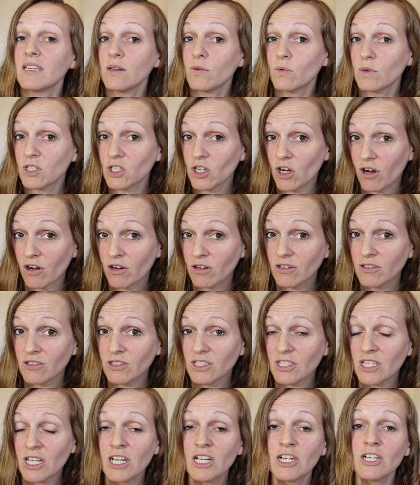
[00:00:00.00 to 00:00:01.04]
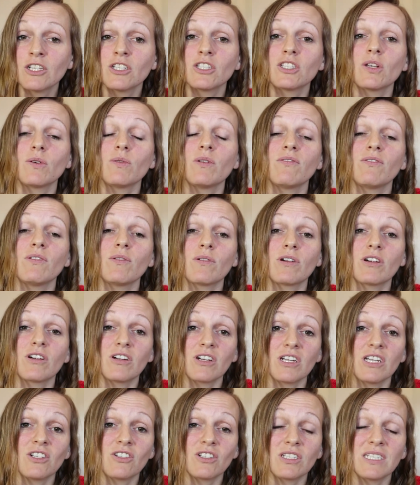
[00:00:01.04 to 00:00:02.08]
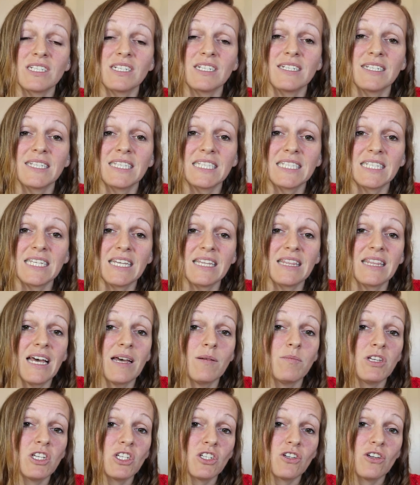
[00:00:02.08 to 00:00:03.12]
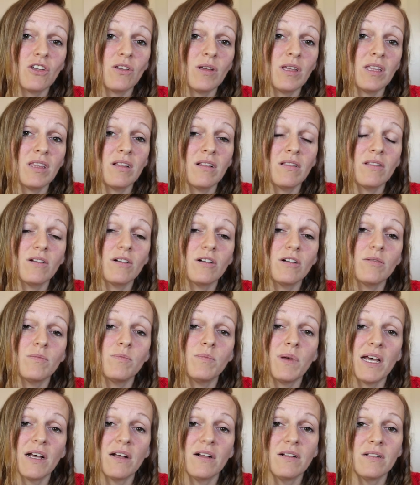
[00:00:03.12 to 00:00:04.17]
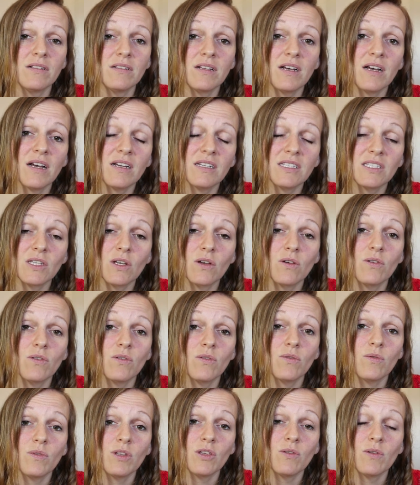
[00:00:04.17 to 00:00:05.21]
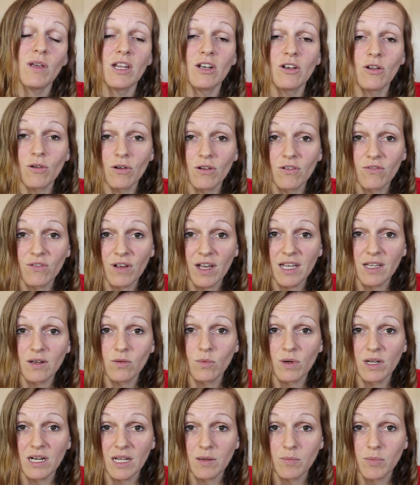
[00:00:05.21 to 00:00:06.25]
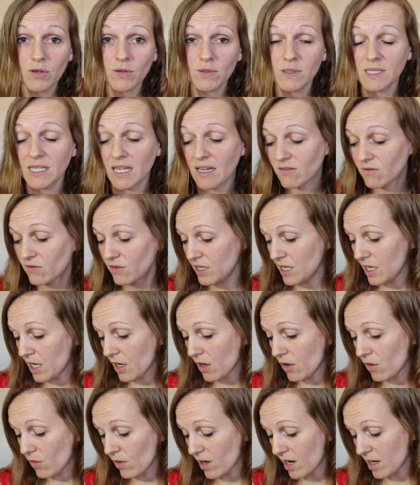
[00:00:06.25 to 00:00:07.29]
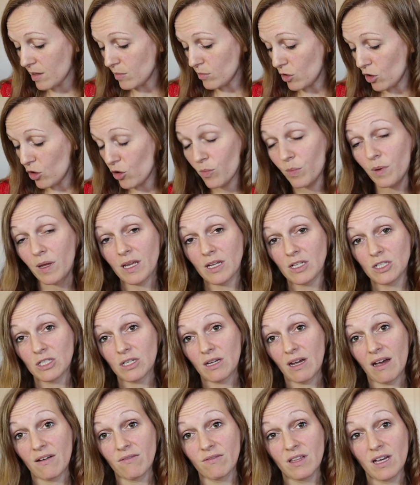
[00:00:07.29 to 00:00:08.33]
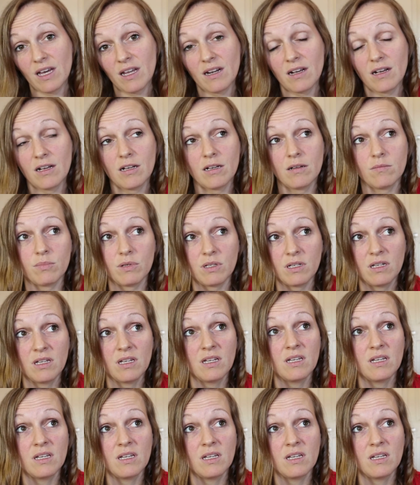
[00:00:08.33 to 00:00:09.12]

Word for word: Language Arts. So if you are interested in seeing that, make sure you hit the little bell so you get notified when I post that video. I'm hoping to have that up